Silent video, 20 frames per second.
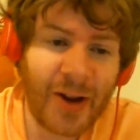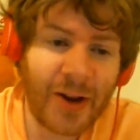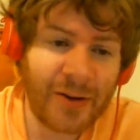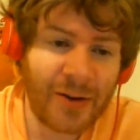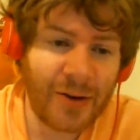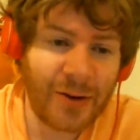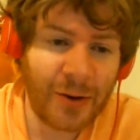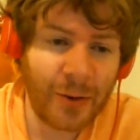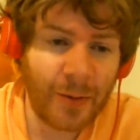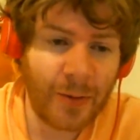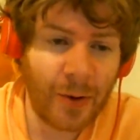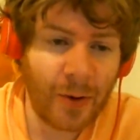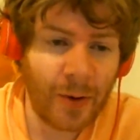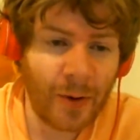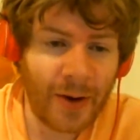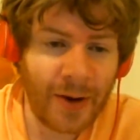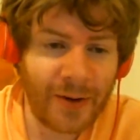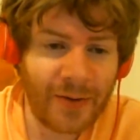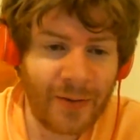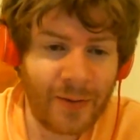tend to
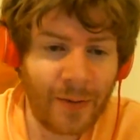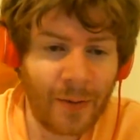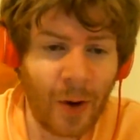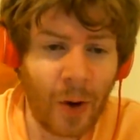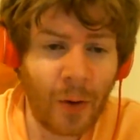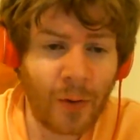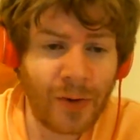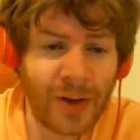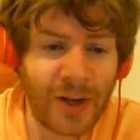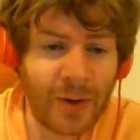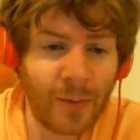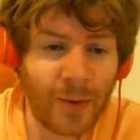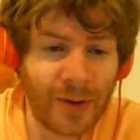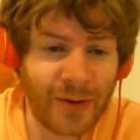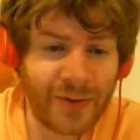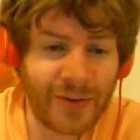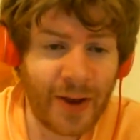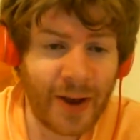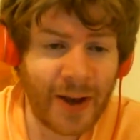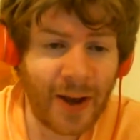do only
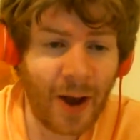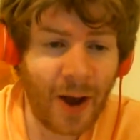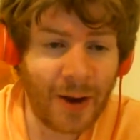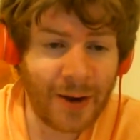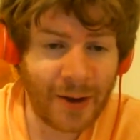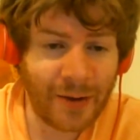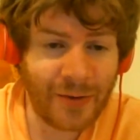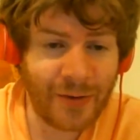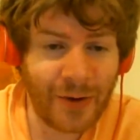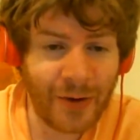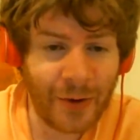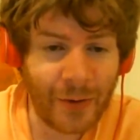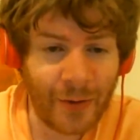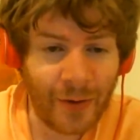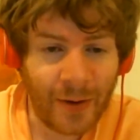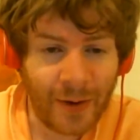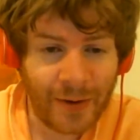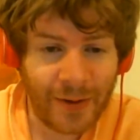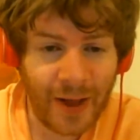what psychotics do.